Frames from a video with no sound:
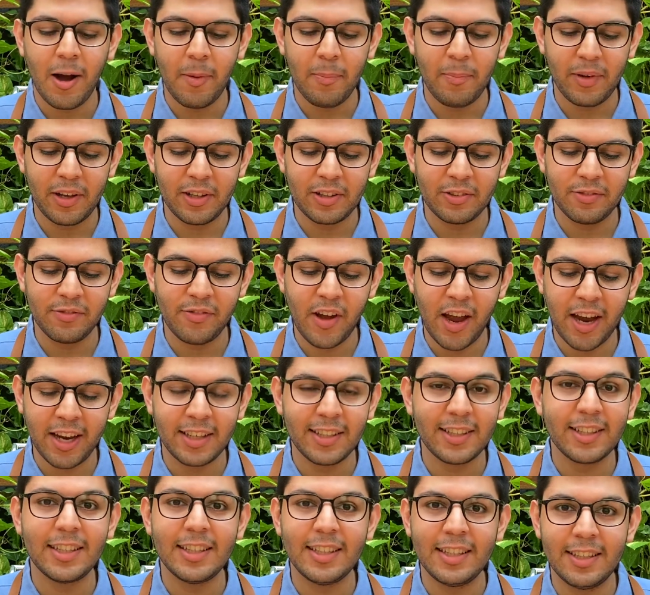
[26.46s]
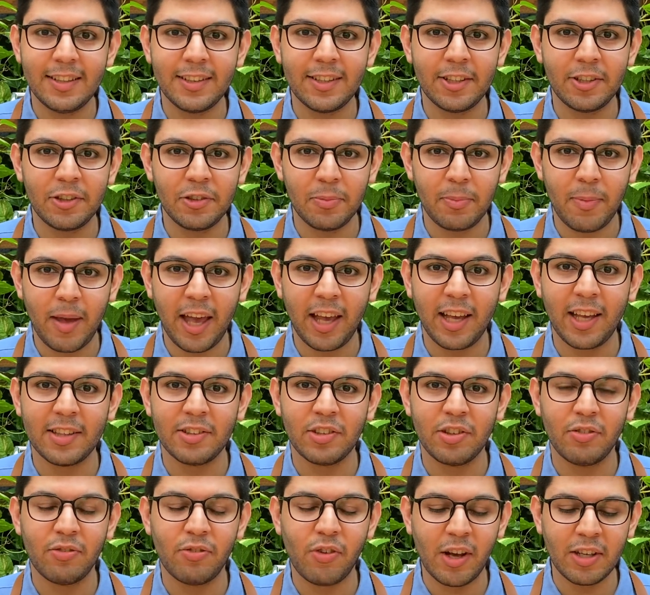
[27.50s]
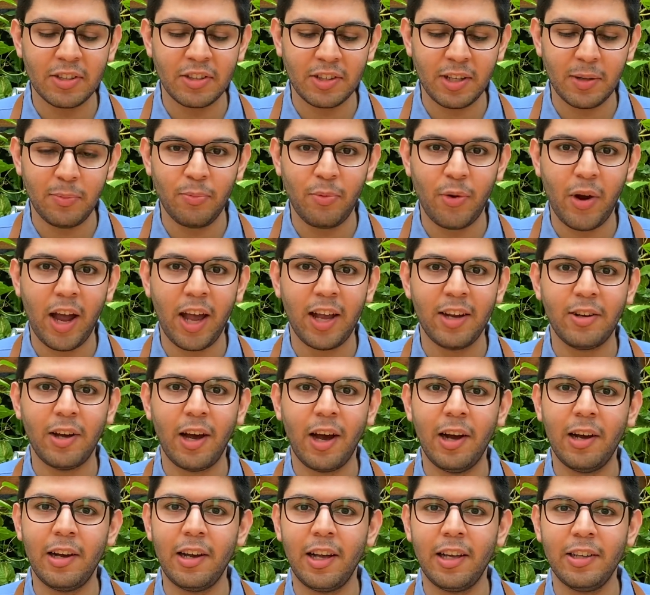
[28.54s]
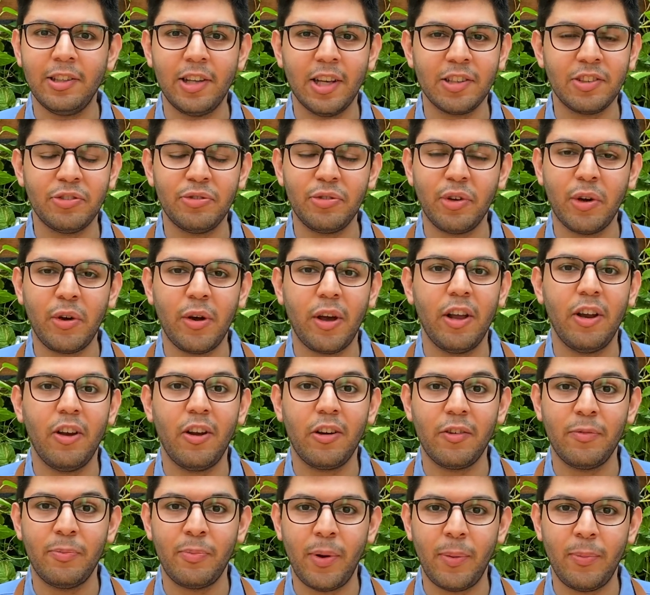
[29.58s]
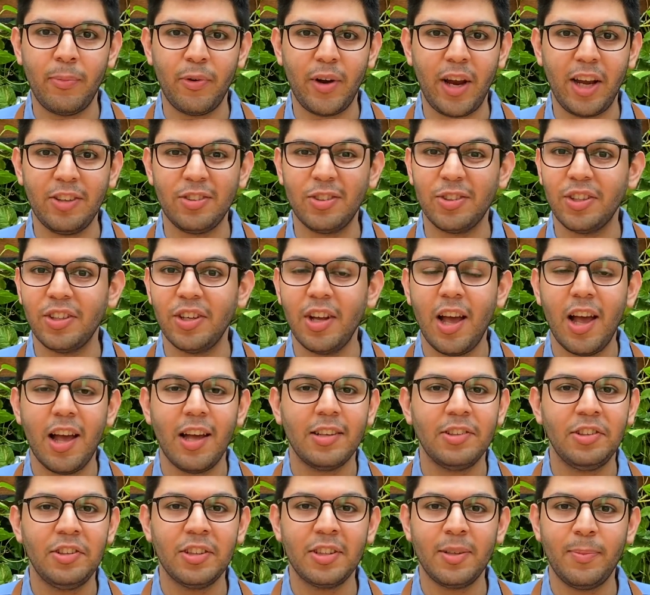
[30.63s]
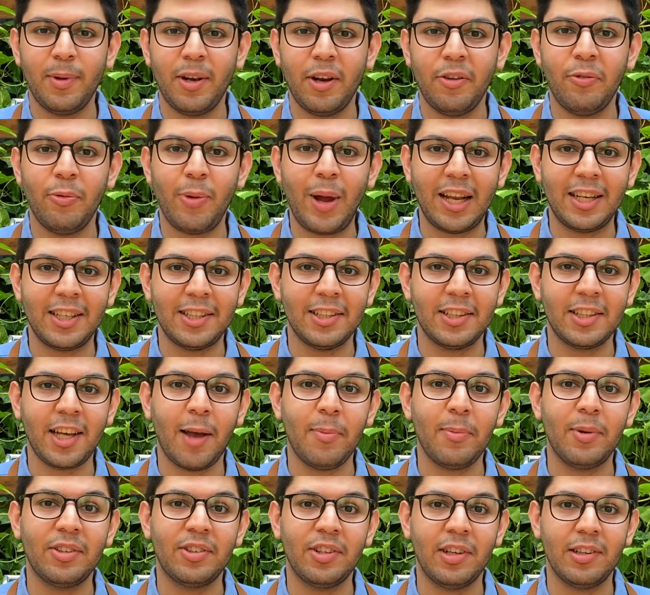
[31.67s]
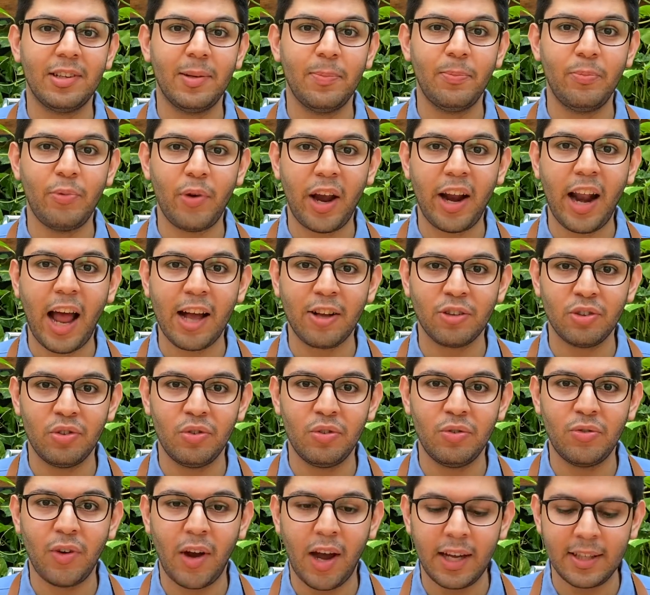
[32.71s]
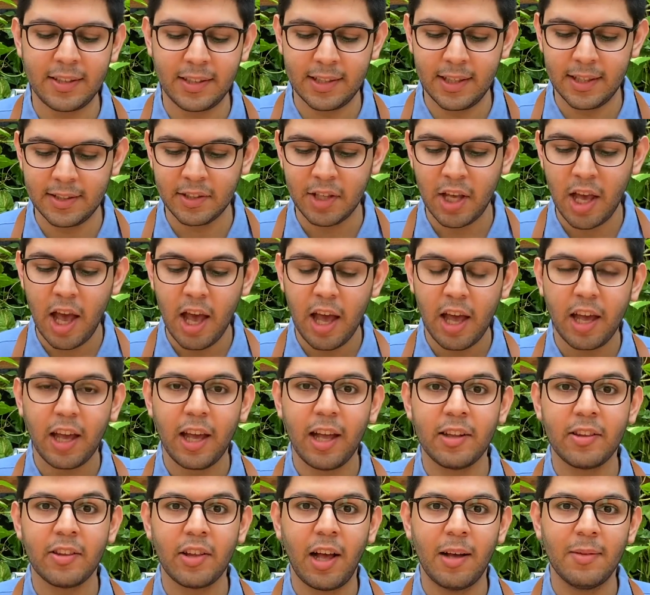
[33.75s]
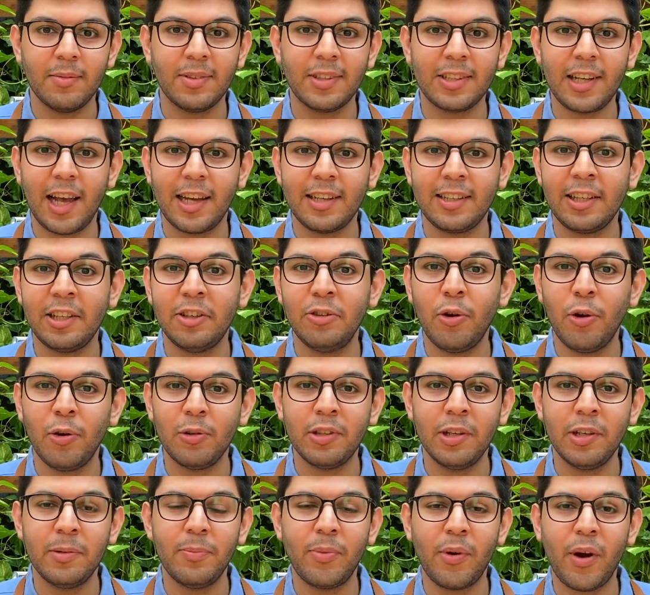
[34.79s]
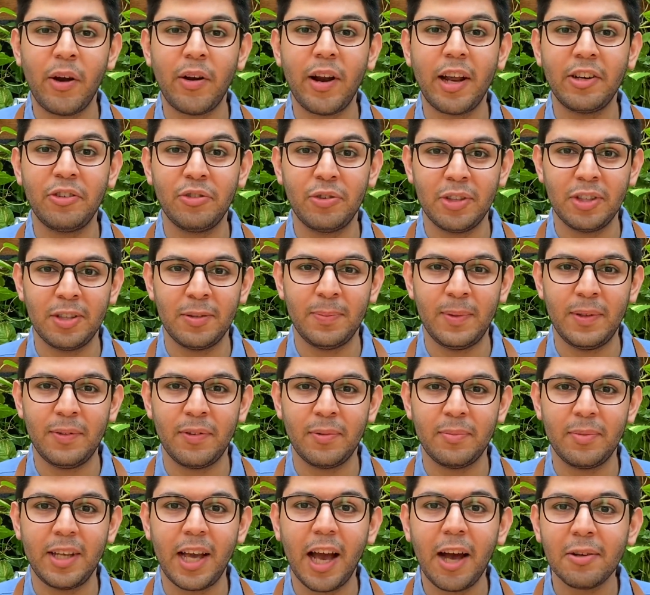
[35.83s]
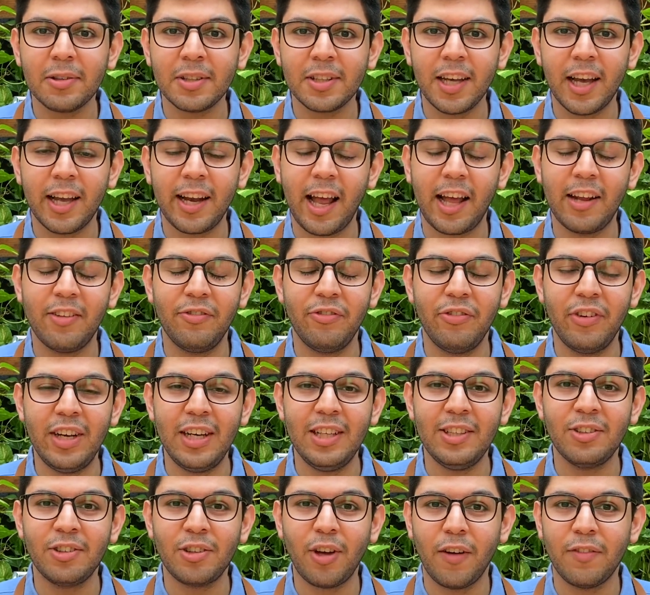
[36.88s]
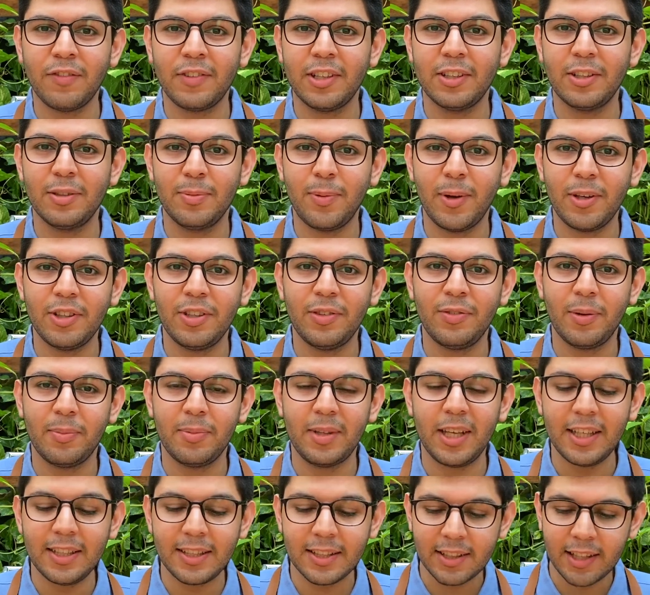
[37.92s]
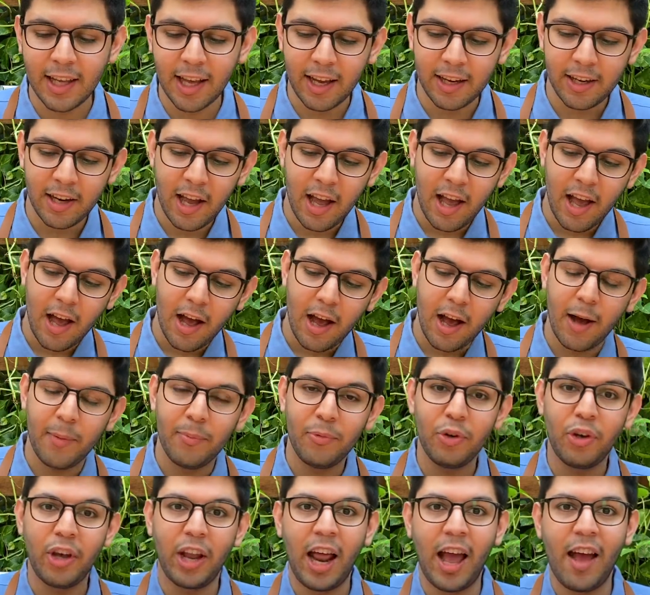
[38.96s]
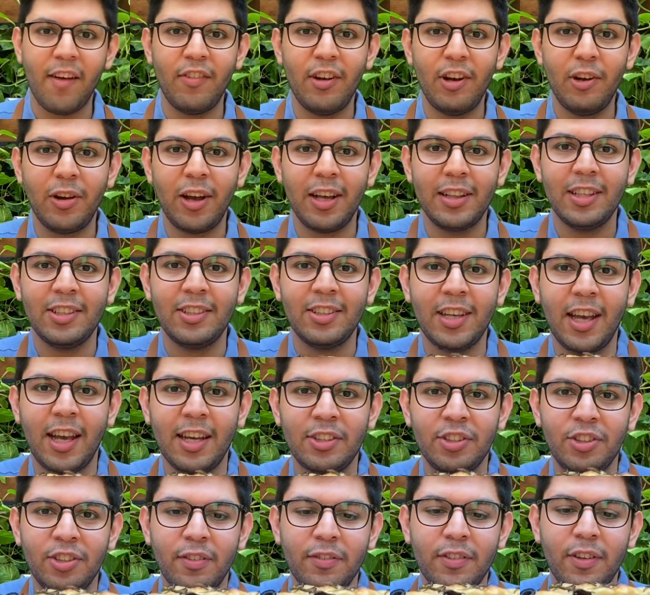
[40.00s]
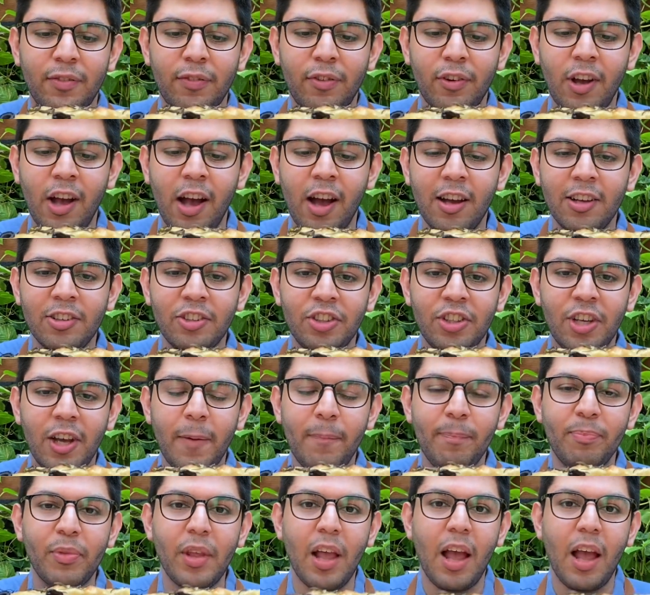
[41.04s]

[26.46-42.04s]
It's very easy to make. It's a rustic bread. It doesn't require a lot of preparation, just a bit of waiting time until the bread actually rises. It's slightly golden brown and crispy from the outside and really soft and spongy from the inside. You can have a look at the texture of the focaccia.